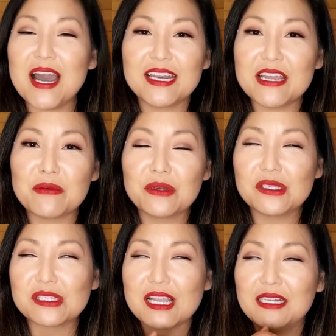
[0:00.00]
But it
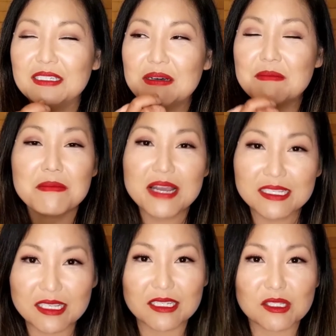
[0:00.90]
was an
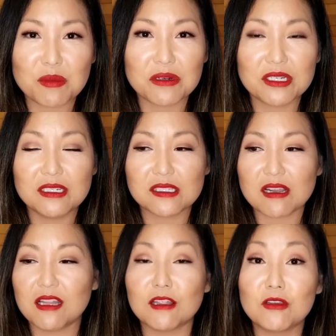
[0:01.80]
amazing experience.
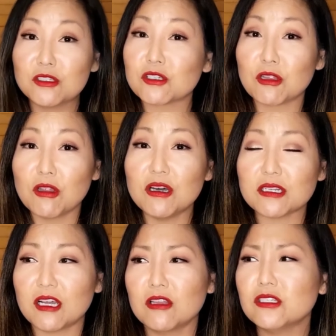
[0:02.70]
I learnt a
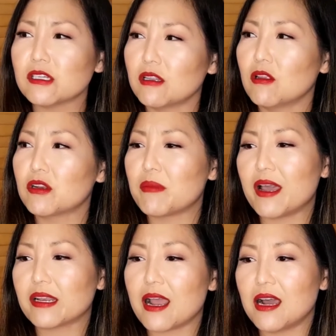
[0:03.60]
lot. I learnt a lot
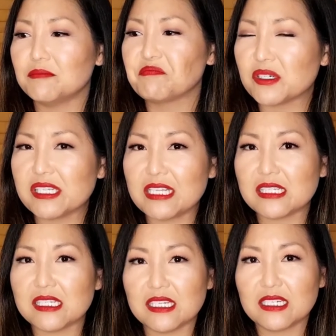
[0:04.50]
about uh,
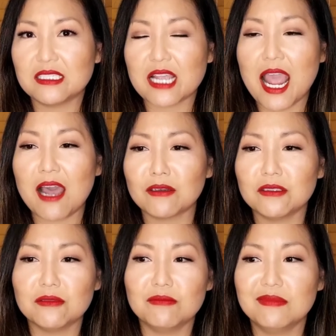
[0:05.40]
presenting and how
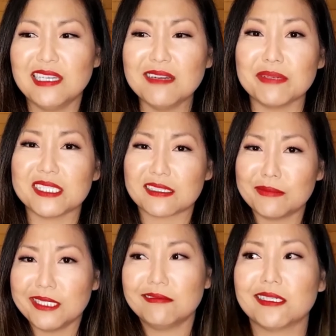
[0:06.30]
to, yeah, basically
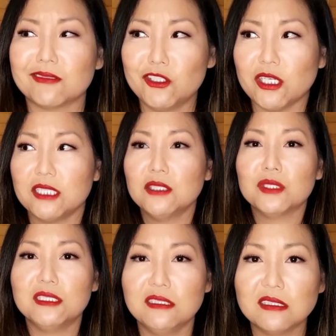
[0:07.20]
be like
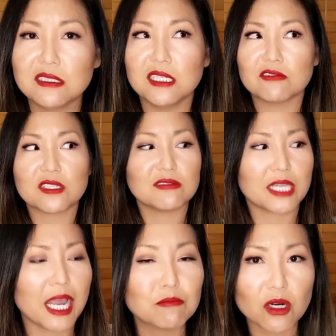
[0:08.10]
genuine in front of
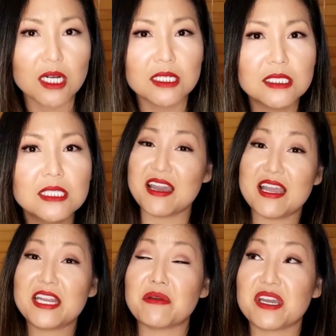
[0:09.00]
the camera.
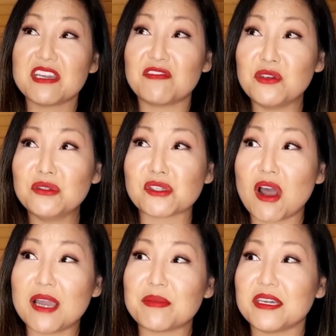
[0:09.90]
Yeah, anyway, if you
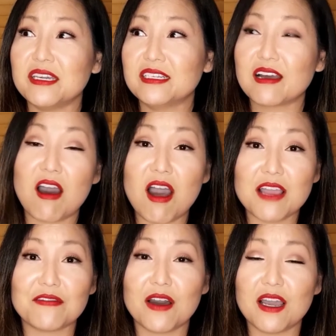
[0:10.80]
type in
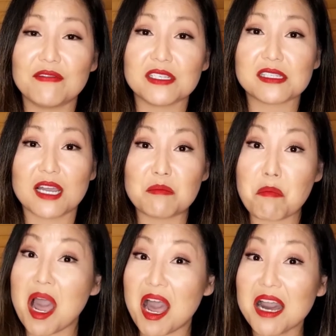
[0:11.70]
Hi-5
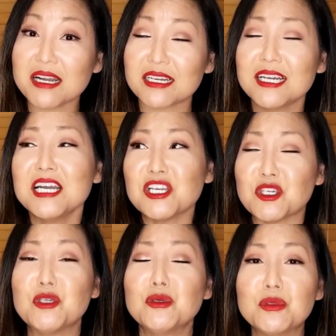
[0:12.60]
Sun Park,
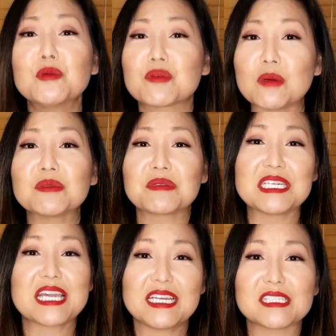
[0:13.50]
you will
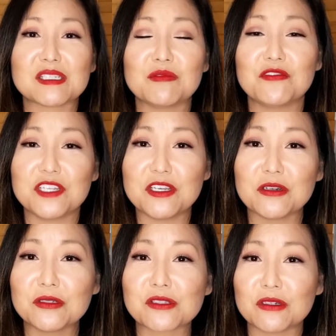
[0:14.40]
probably get some
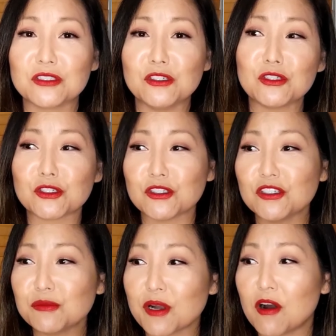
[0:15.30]
videos on
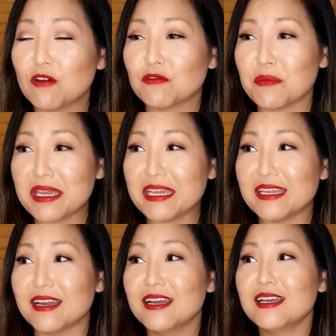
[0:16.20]
YouTube of
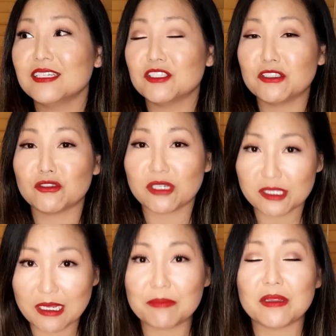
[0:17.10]
me, you know,
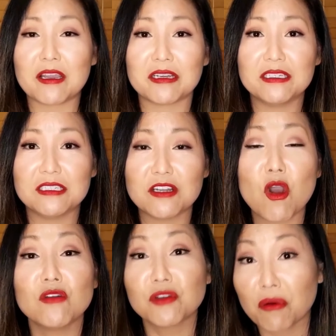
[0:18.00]
dressed up like
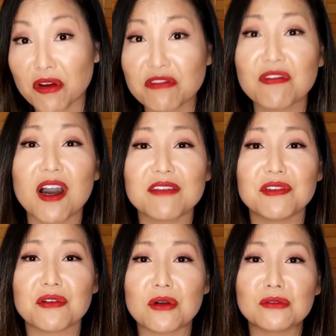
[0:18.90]
an overgrown
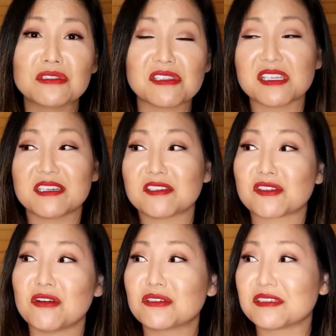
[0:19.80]
five-year-old singing
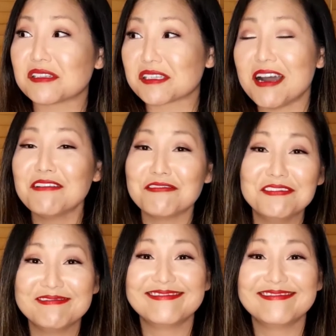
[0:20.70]
songs and stuff.